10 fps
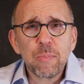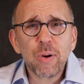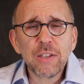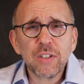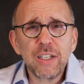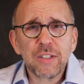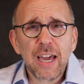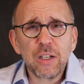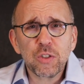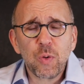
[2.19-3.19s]
President
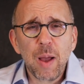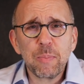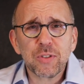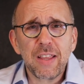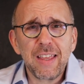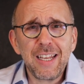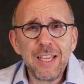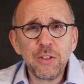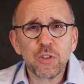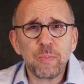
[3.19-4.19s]
Donald Trump said that
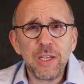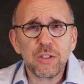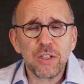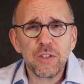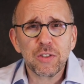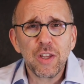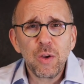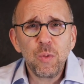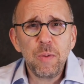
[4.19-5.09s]
his speeches